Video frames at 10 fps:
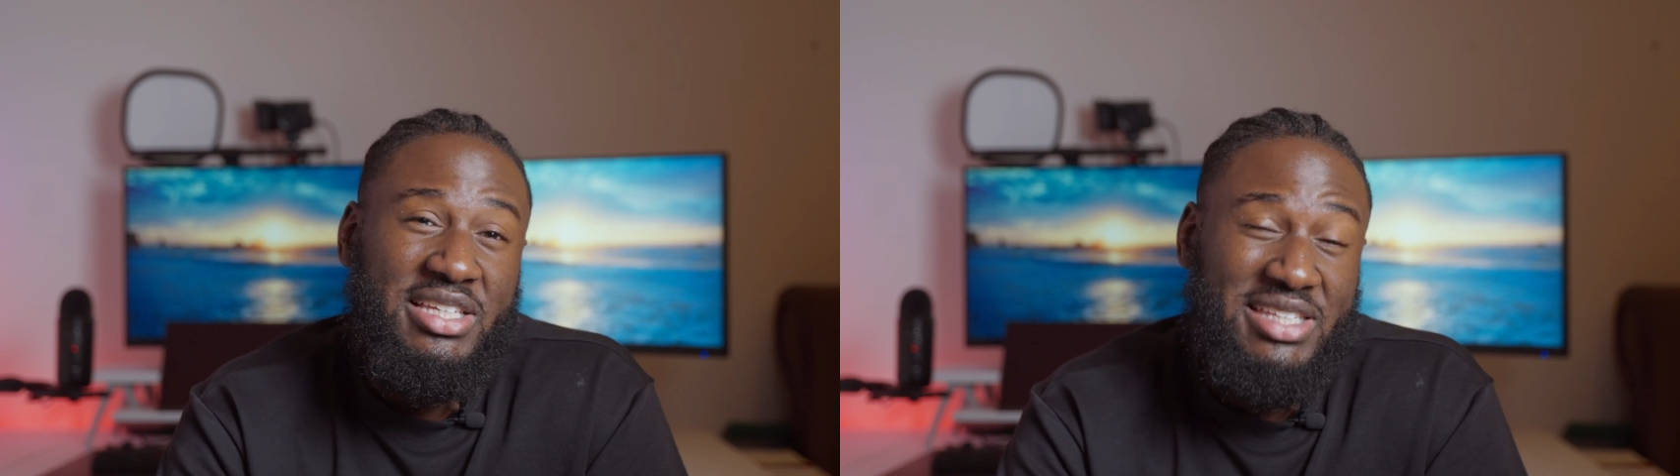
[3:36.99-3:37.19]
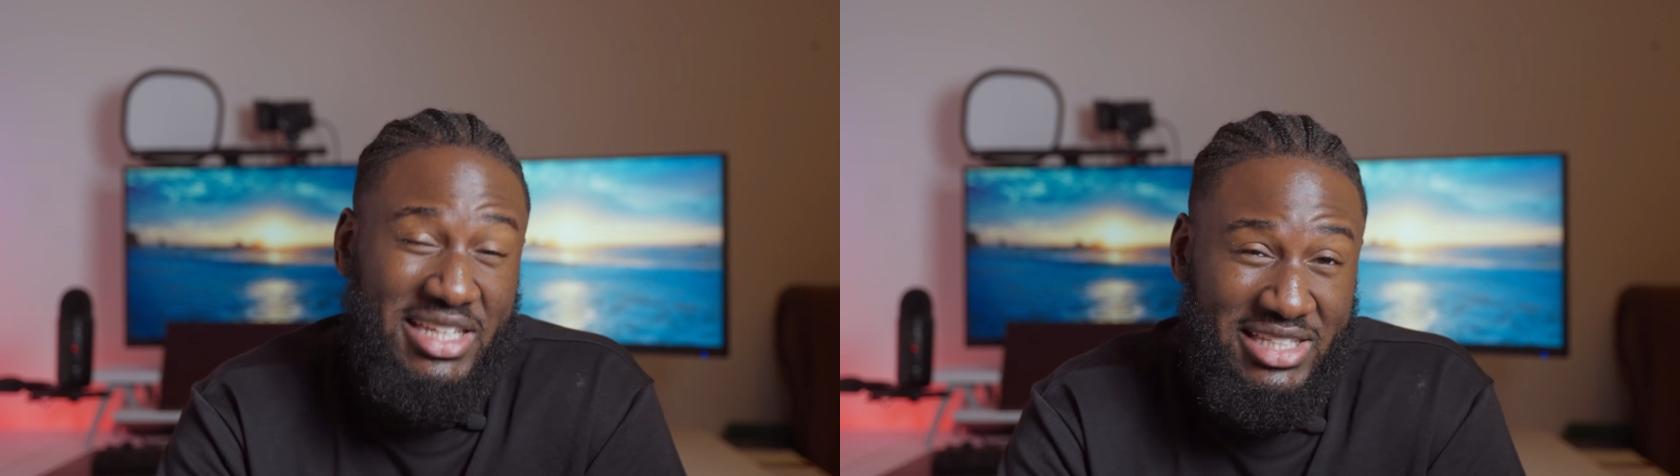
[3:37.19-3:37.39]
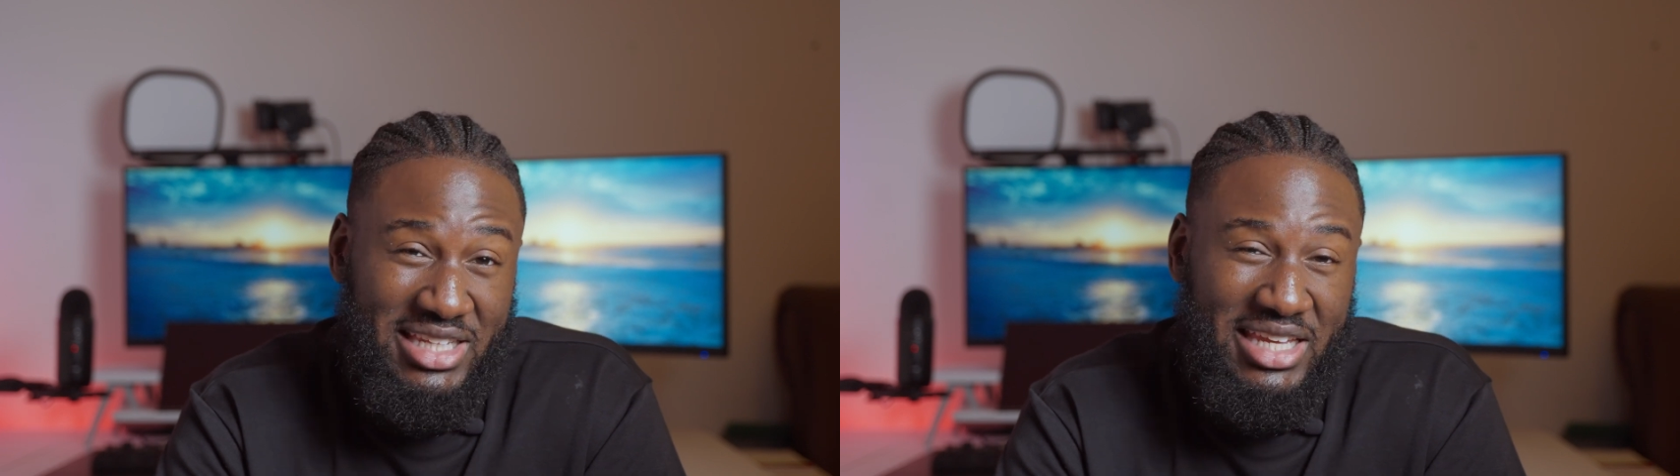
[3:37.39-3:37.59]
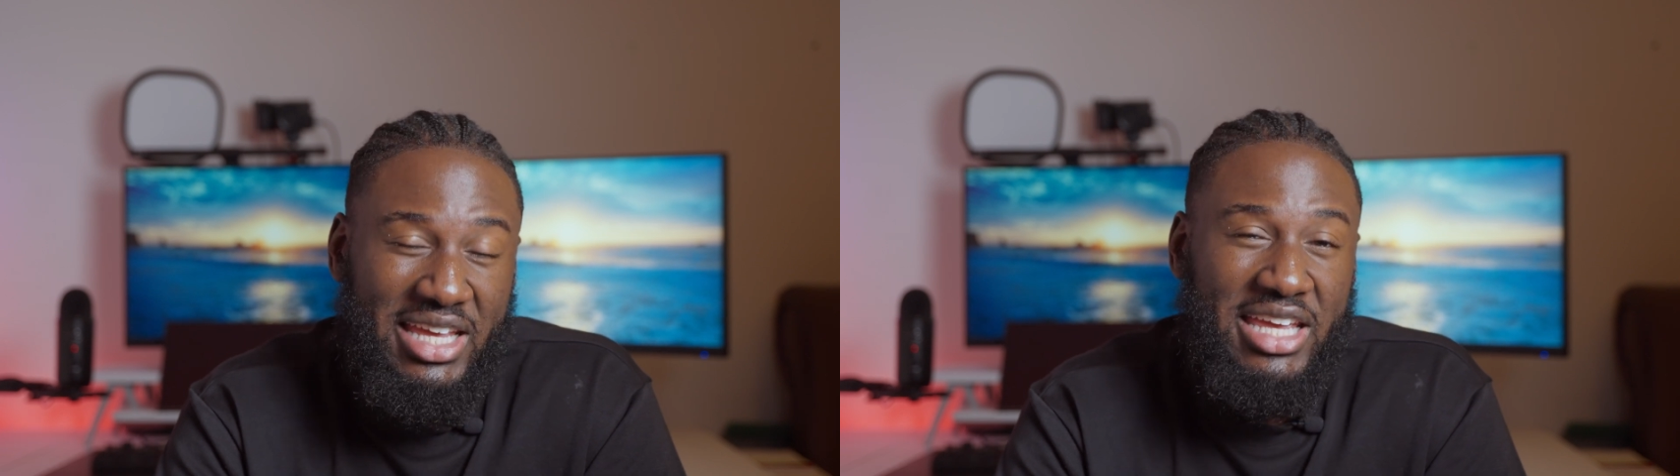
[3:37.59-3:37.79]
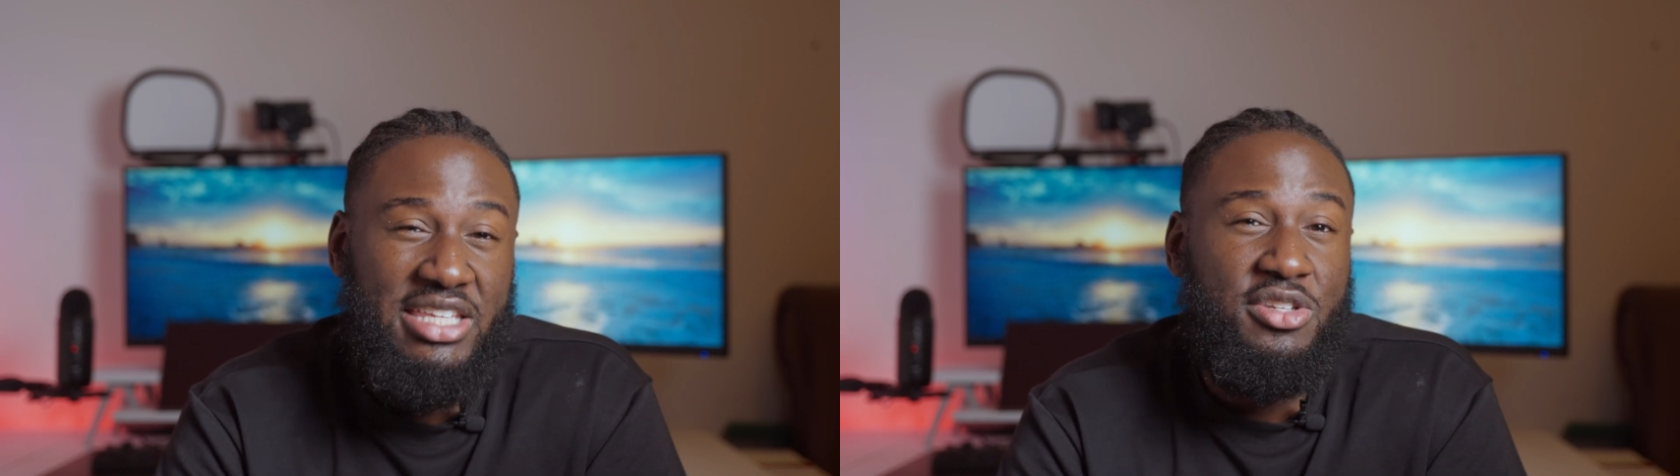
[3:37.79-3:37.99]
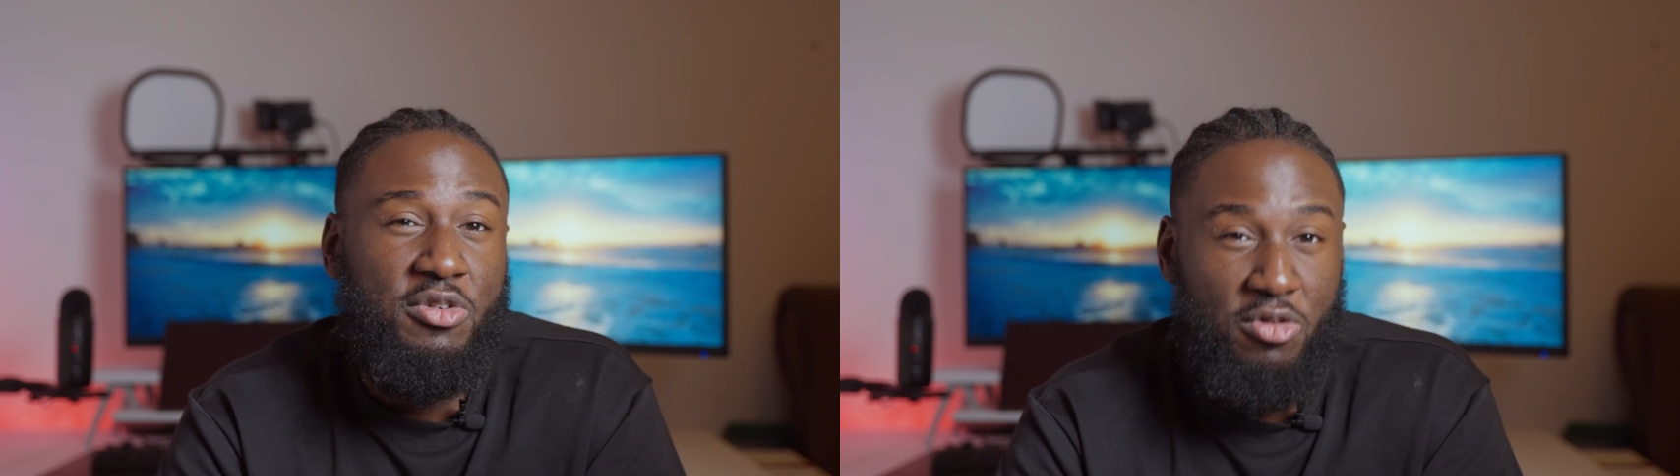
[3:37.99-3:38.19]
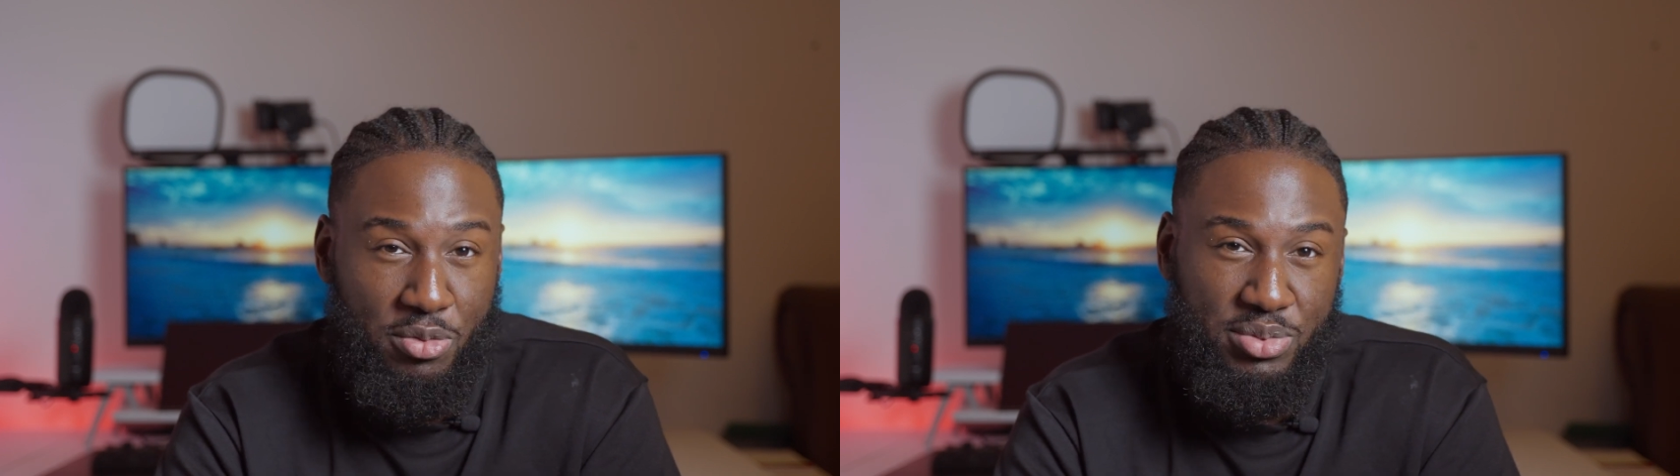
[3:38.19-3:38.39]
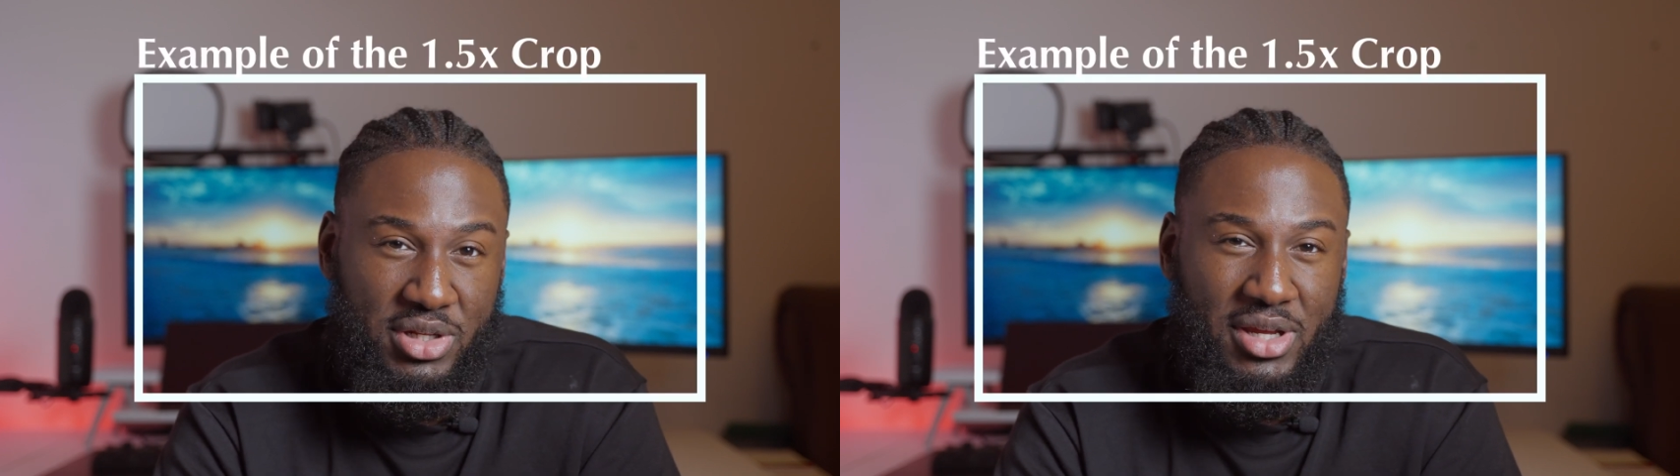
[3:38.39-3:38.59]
60 is cropped.